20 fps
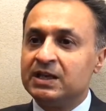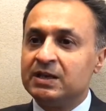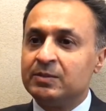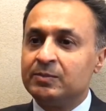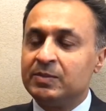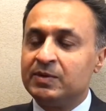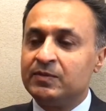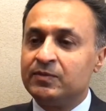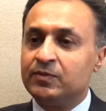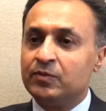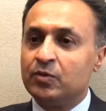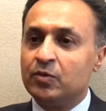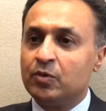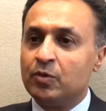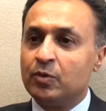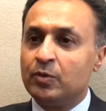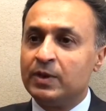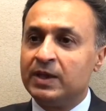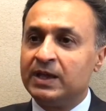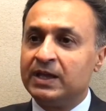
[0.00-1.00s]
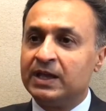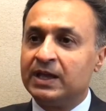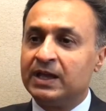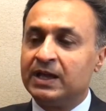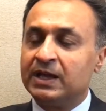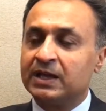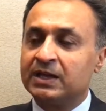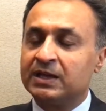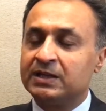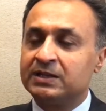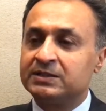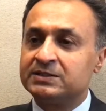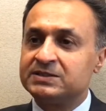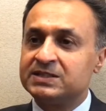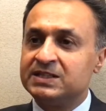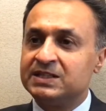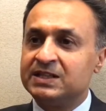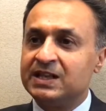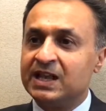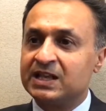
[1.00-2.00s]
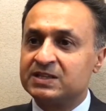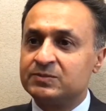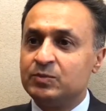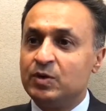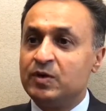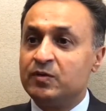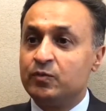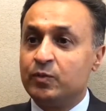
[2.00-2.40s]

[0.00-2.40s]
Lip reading: before we can see the next move